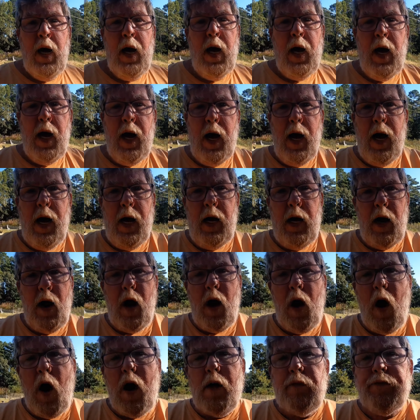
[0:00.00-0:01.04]

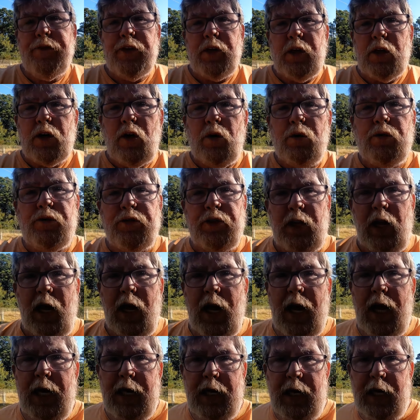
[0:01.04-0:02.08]
off the
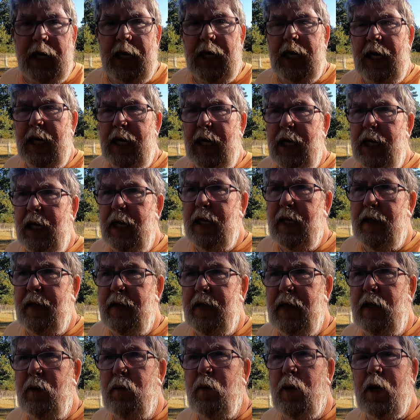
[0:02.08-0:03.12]
coastline in
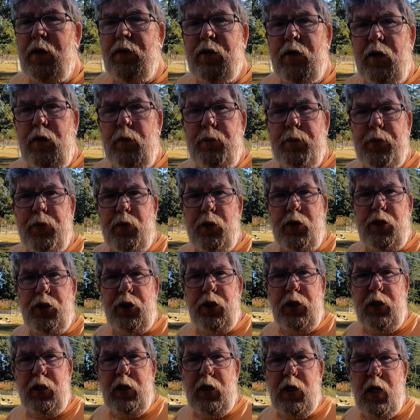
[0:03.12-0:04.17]
the western
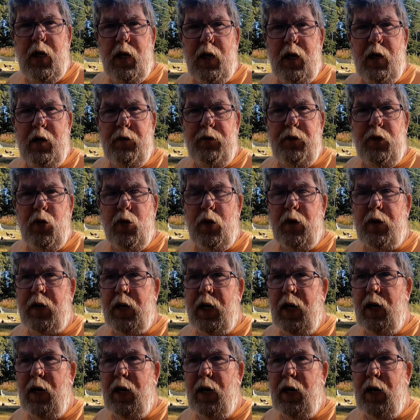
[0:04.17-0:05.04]
portion of North